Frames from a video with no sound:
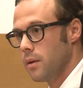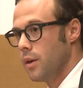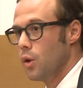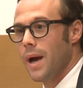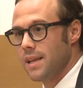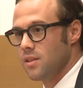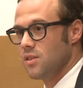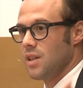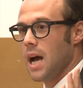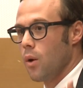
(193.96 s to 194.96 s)
US
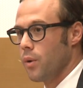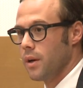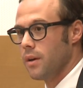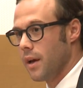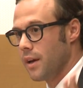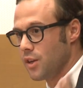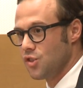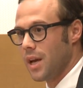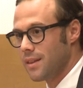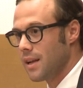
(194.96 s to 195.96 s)
is now
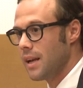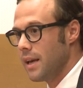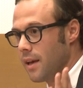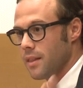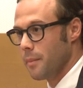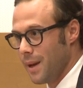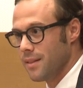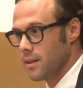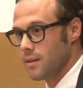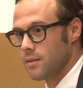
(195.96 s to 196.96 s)
energetically
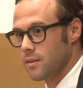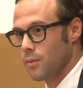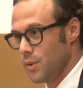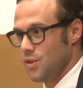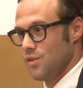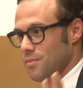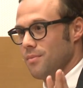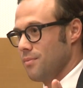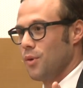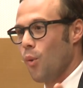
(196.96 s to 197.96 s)
independent, which is
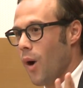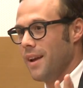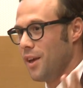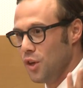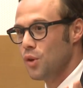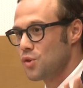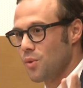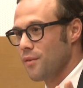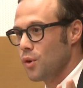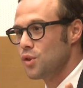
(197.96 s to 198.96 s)
quite a huge
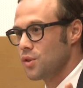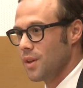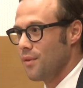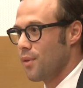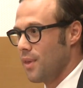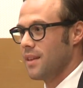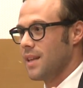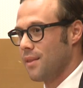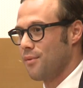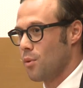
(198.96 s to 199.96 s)
revolution if you think
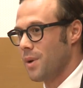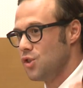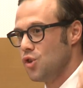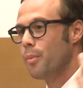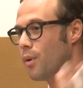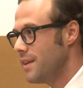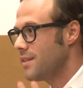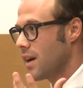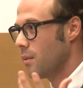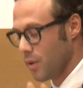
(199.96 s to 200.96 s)
that from a
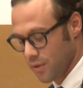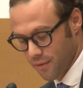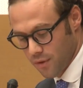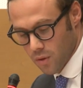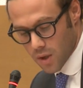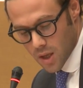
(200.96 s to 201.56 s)
geopolitical point of view.